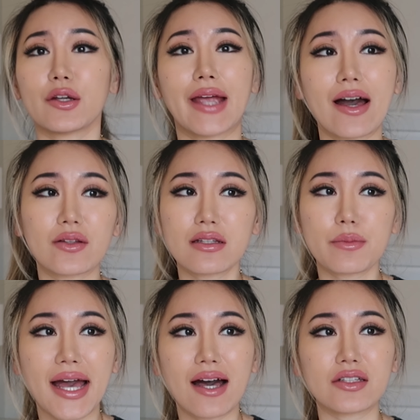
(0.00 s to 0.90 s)
you're out and
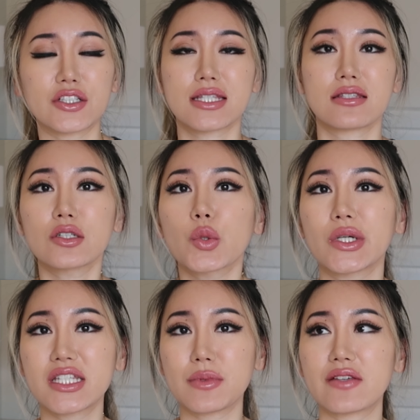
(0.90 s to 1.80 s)
about, you're still
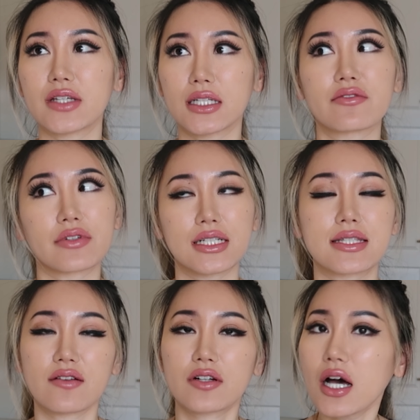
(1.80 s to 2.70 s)
going to be feeling really
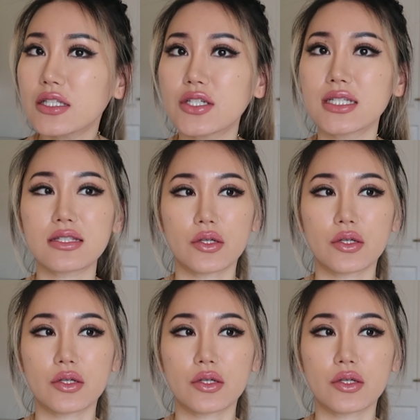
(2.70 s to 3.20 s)
self-conscious,